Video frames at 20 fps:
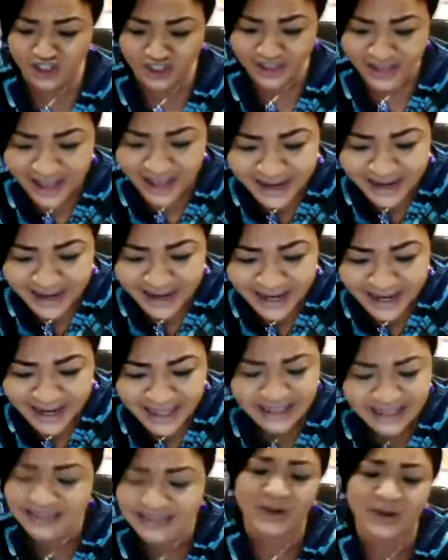the
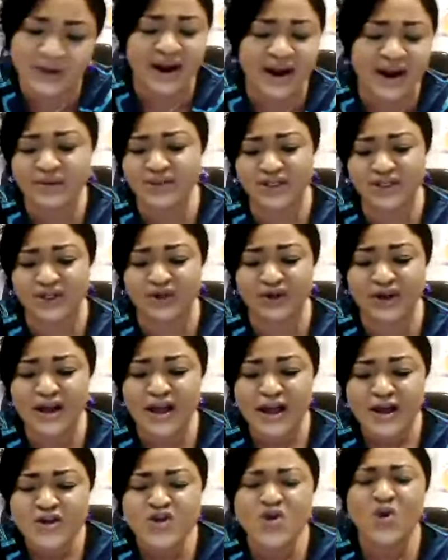challenges around you,
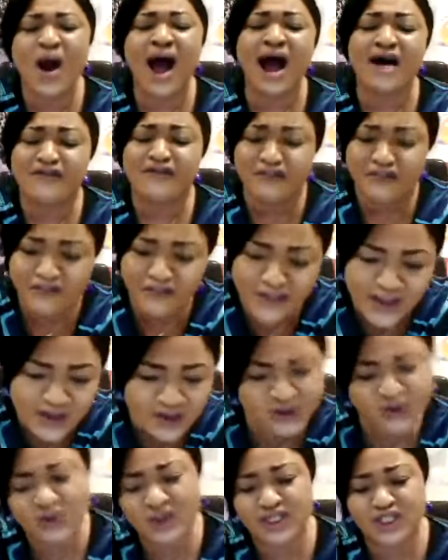you are
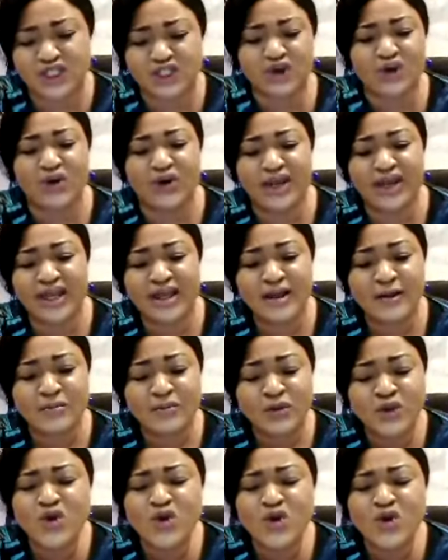filled with joy.
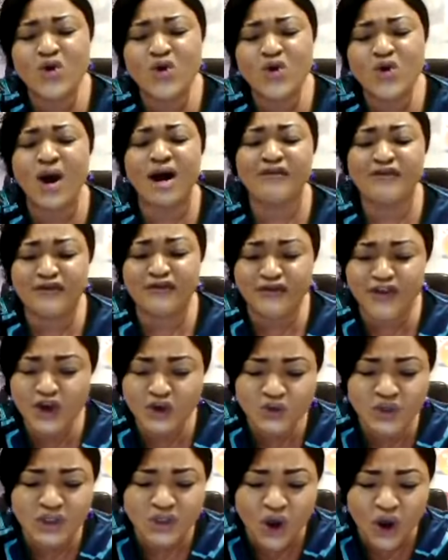You are
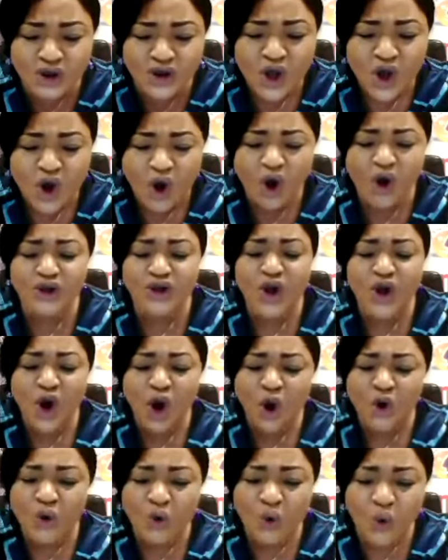filled with
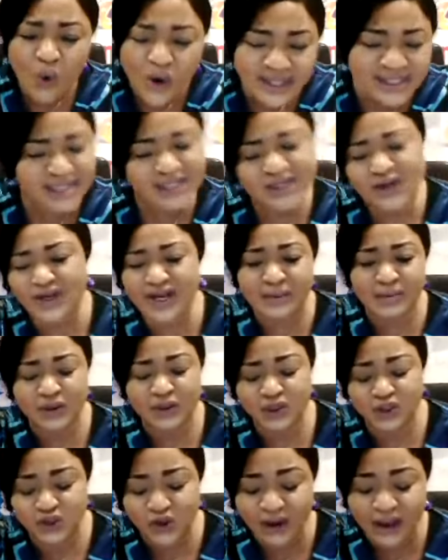
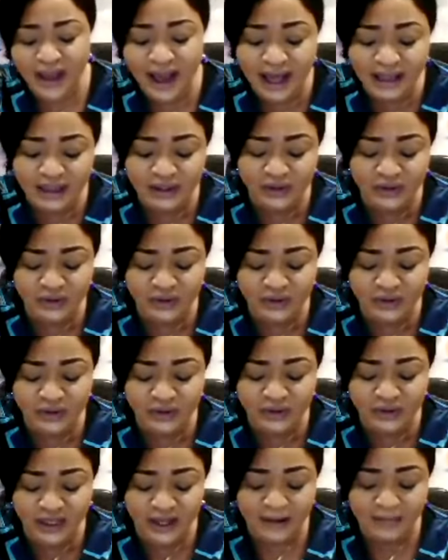unquestionable joy.
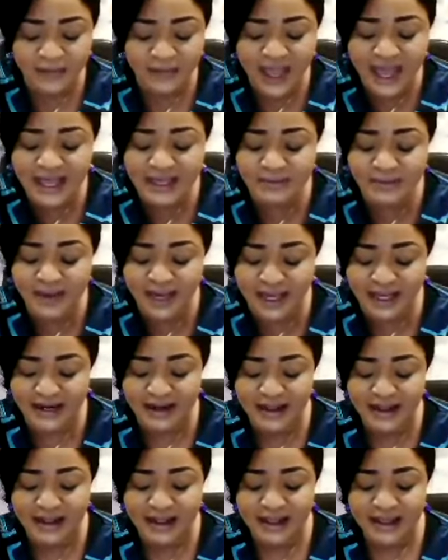Hallelujah.
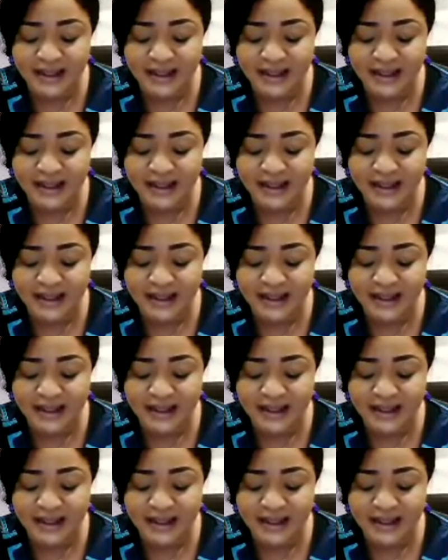Amen.